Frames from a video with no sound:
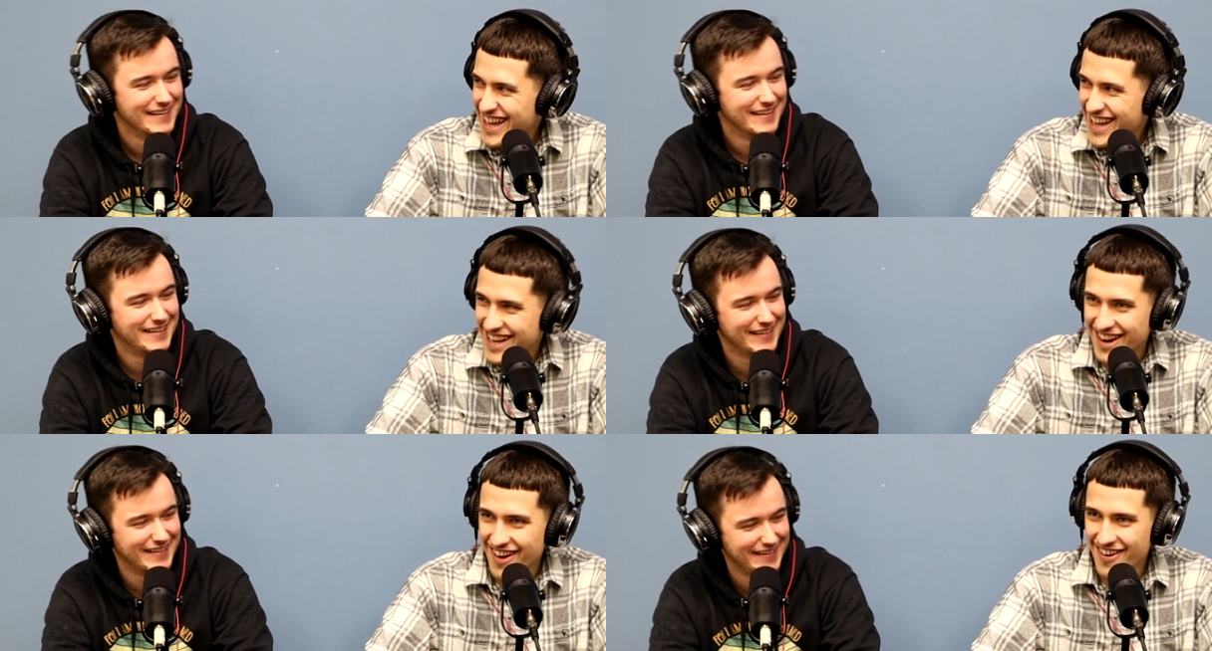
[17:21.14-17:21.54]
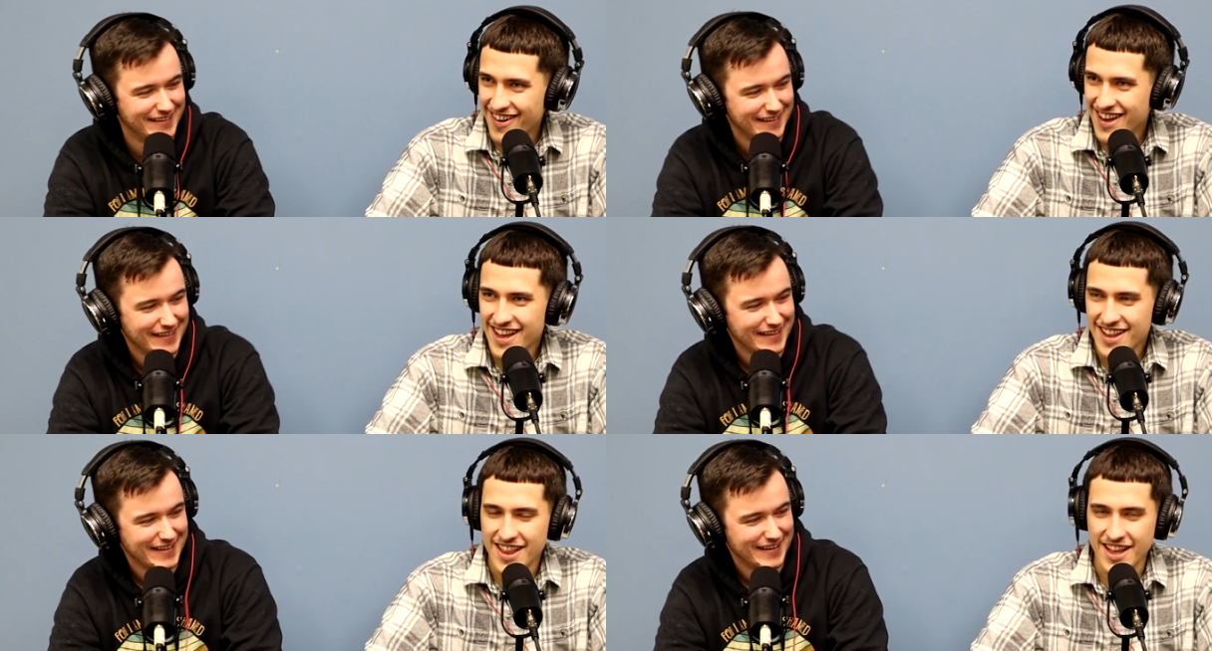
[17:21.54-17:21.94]
Speaker 1: you know,
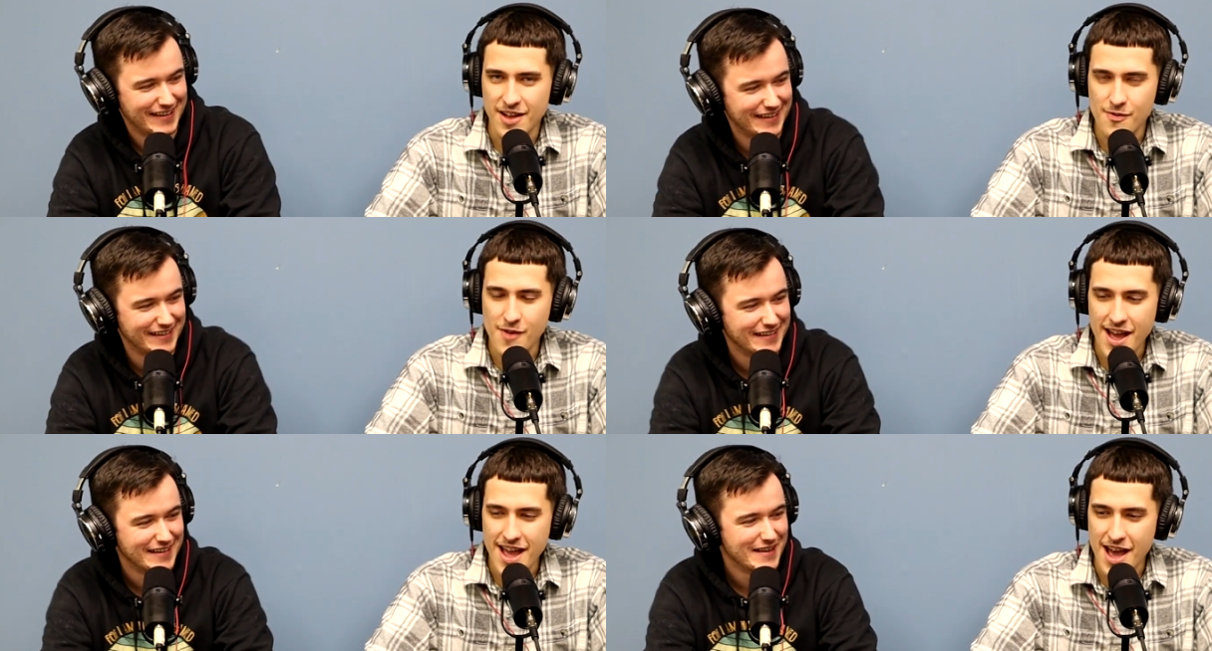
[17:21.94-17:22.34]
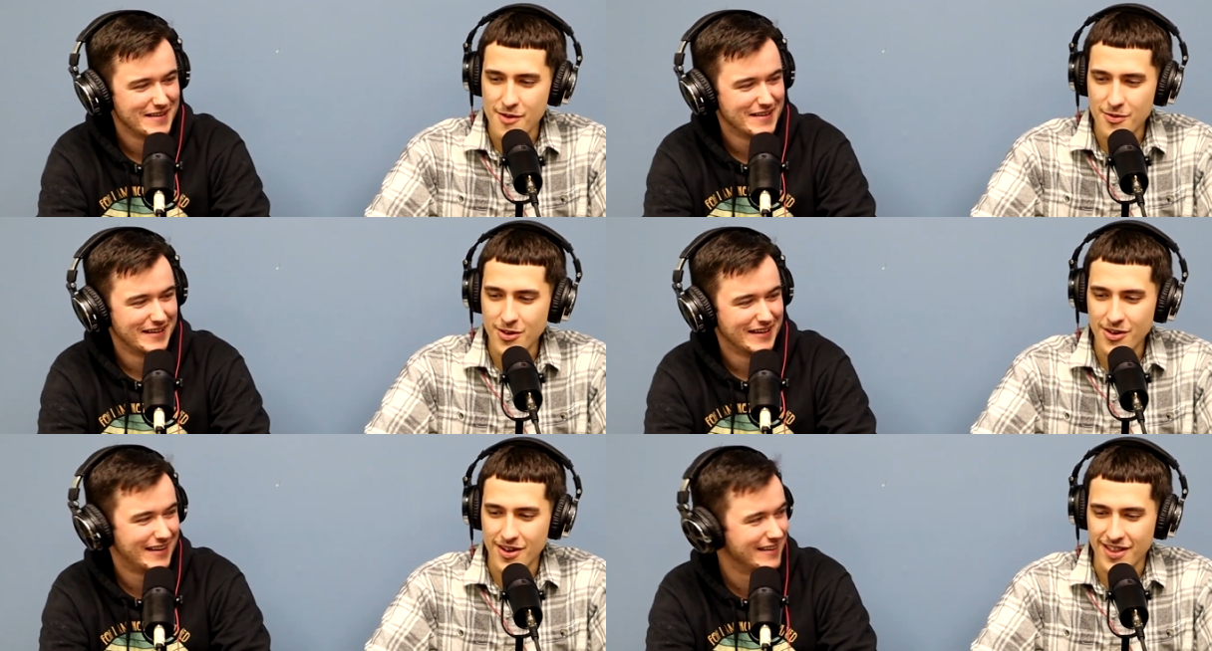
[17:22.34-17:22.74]
like if I
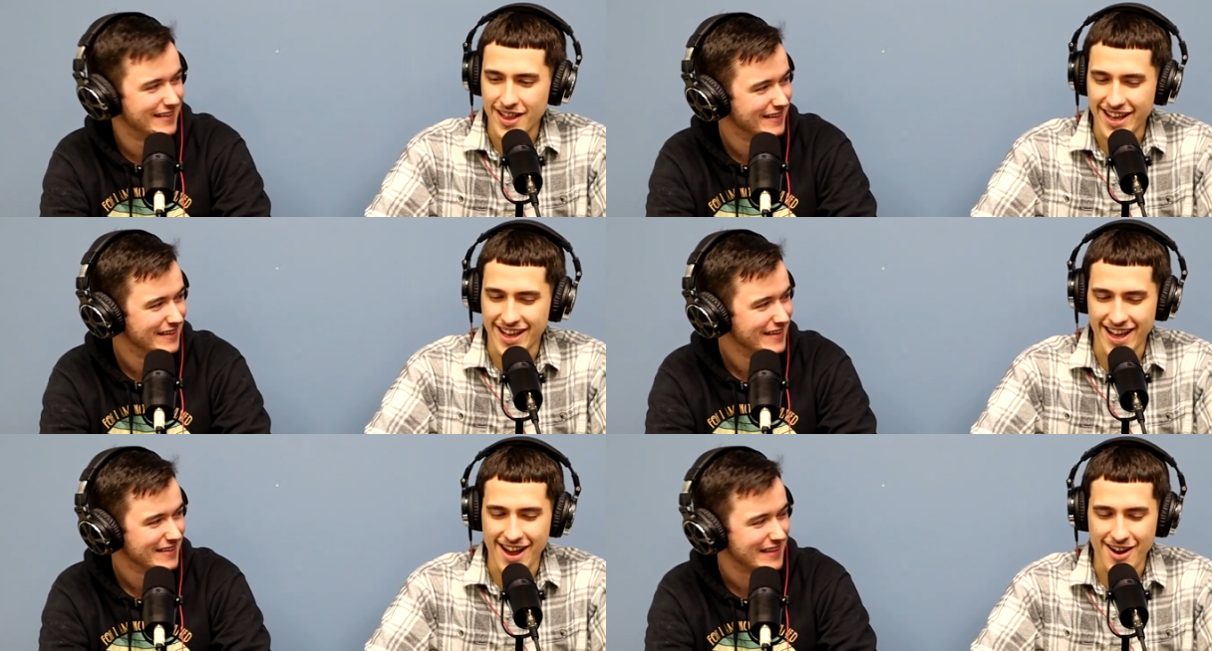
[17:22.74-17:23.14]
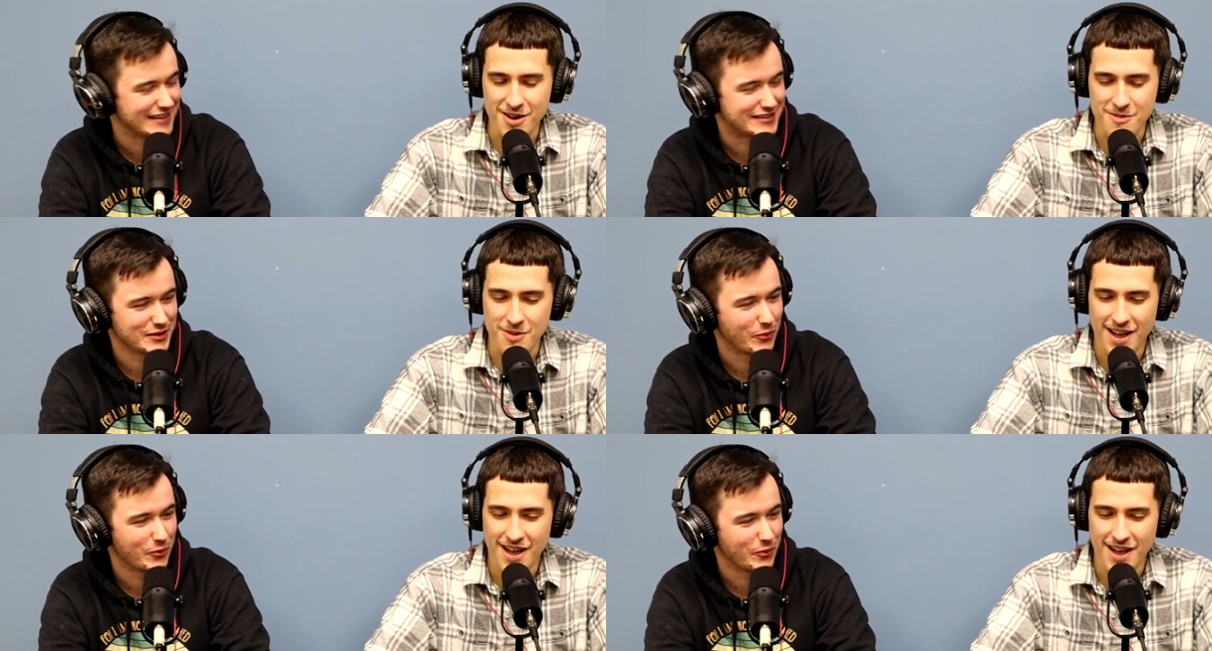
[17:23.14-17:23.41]
ever like I heard,